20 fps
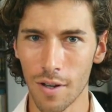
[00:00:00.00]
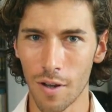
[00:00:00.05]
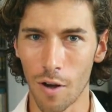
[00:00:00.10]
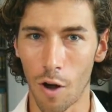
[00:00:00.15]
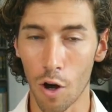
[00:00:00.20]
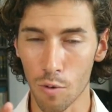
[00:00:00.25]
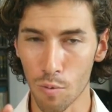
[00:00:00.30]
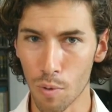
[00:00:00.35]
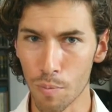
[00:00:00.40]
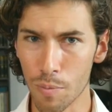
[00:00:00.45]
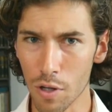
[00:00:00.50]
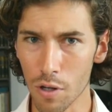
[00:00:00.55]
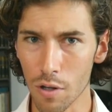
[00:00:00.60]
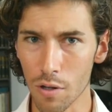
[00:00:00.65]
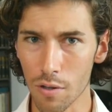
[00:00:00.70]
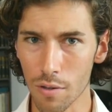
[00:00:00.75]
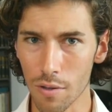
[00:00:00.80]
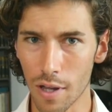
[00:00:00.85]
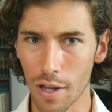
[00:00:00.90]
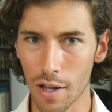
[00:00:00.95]

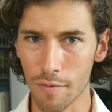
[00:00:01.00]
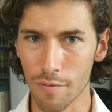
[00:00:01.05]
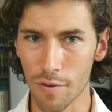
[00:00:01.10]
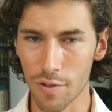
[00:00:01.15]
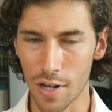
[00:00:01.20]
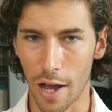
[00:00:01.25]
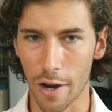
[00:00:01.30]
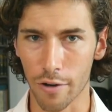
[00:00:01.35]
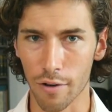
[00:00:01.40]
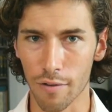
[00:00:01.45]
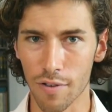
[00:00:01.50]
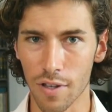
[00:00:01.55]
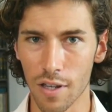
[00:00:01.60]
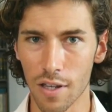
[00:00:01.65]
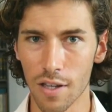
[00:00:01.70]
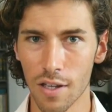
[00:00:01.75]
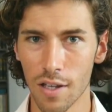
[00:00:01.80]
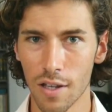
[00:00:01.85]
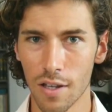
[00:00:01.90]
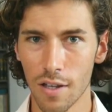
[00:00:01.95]
automobile
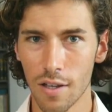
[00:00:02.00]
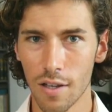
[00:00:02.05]
photography